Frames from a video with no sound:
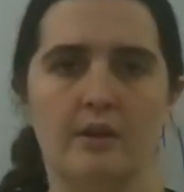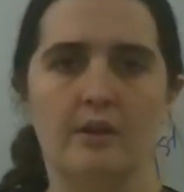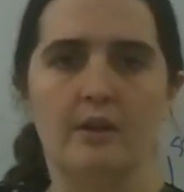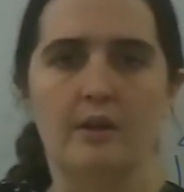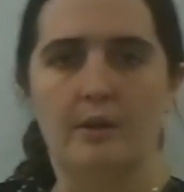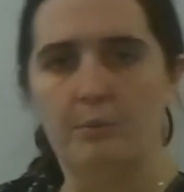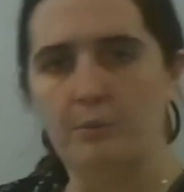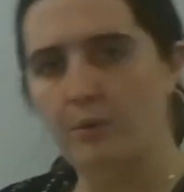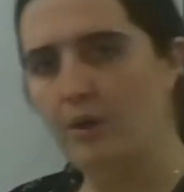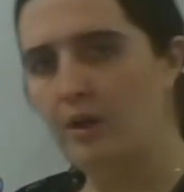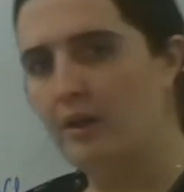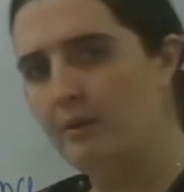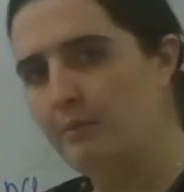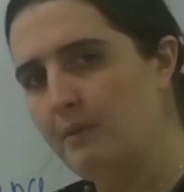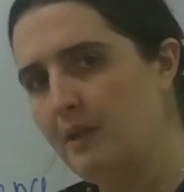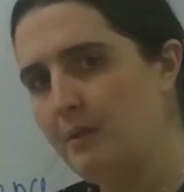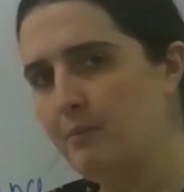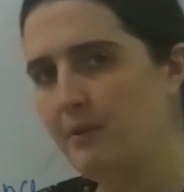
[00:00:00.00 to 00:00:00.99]
And what I
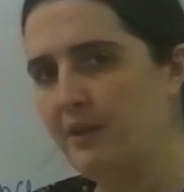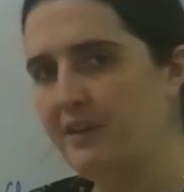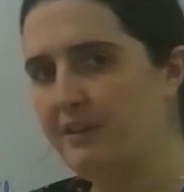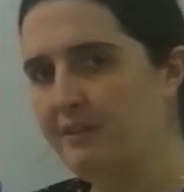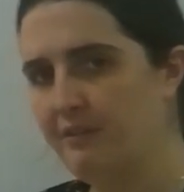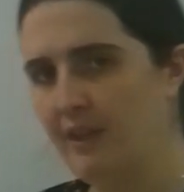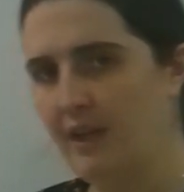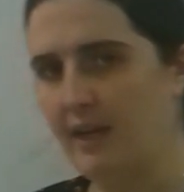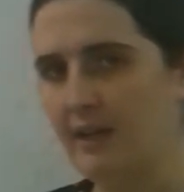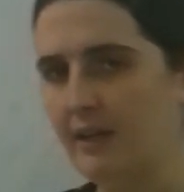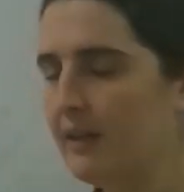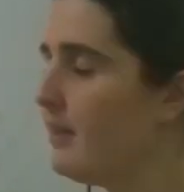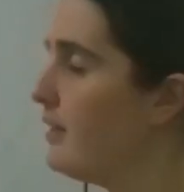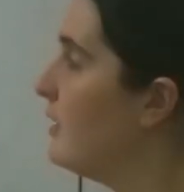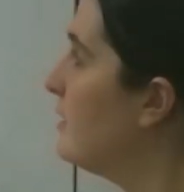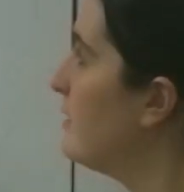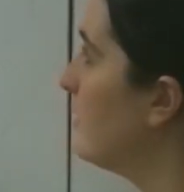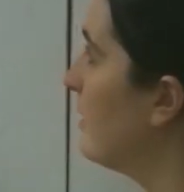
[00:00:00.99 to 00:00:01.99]
mean by that
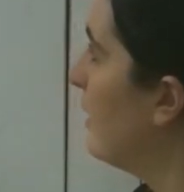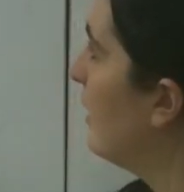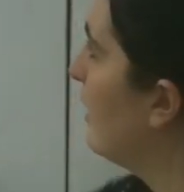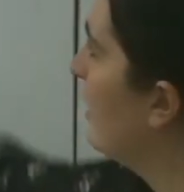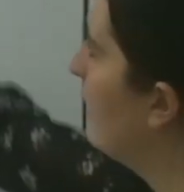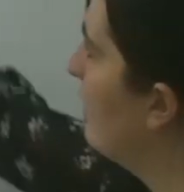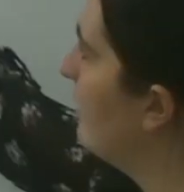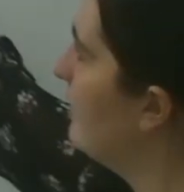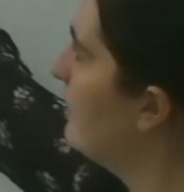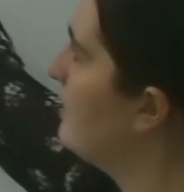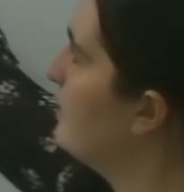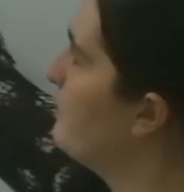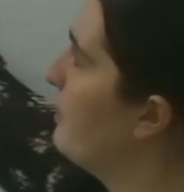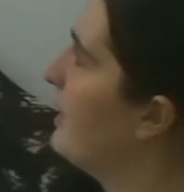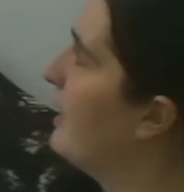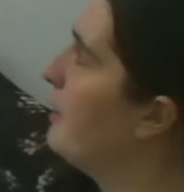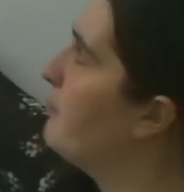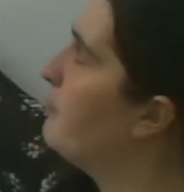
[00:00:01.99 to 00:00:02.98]
is that this is
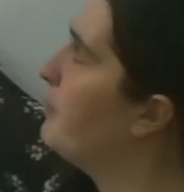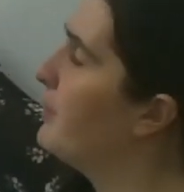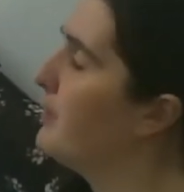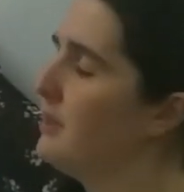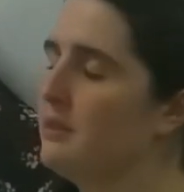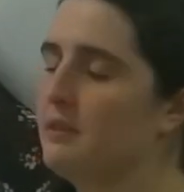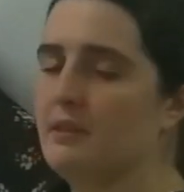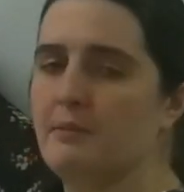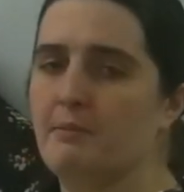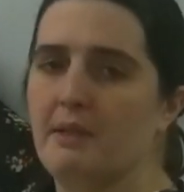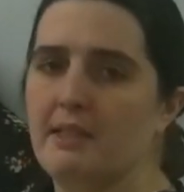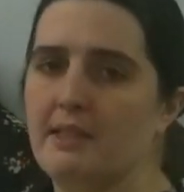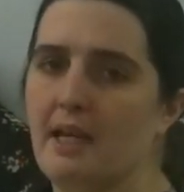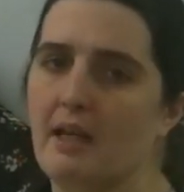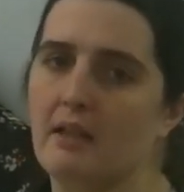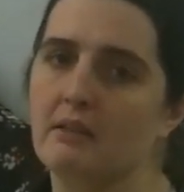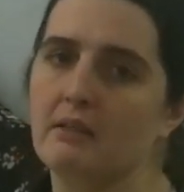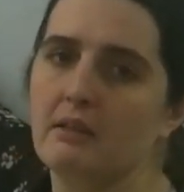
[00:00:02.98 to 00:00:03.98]
my input, this is my
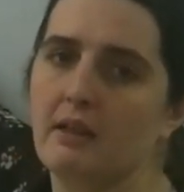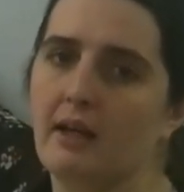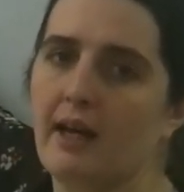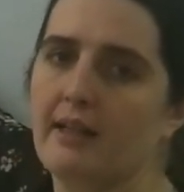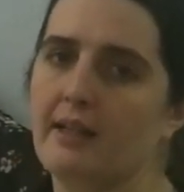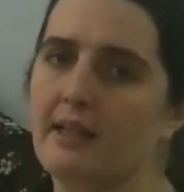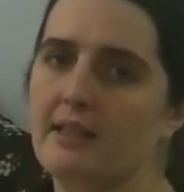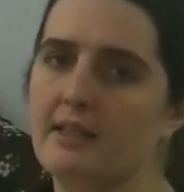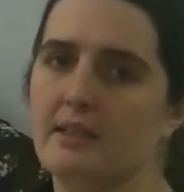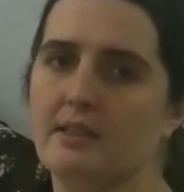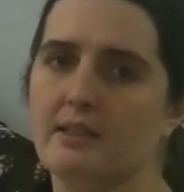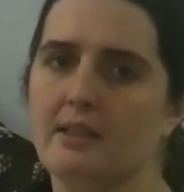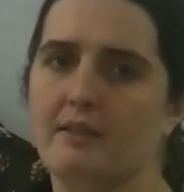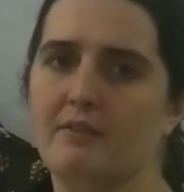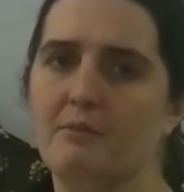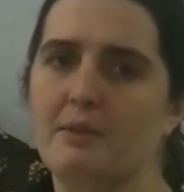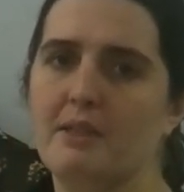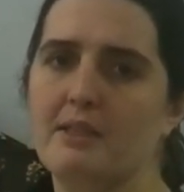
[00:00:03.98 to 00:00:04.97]
cell, and this is
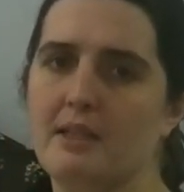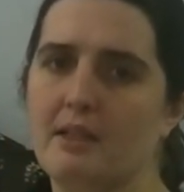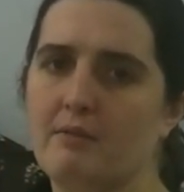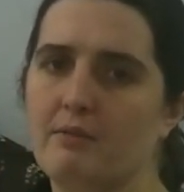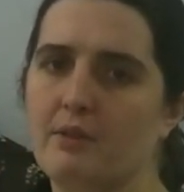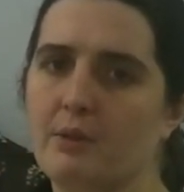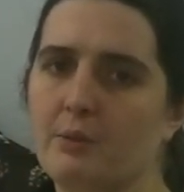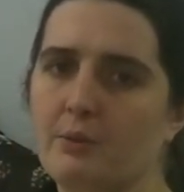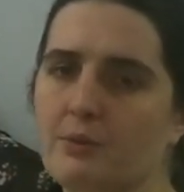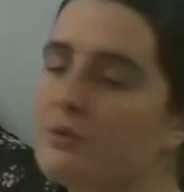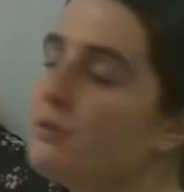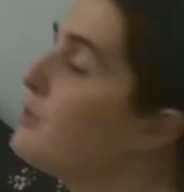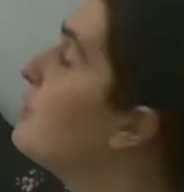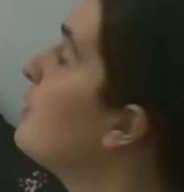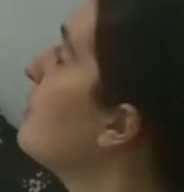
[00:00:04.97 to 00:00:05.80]
giving me 10 volts.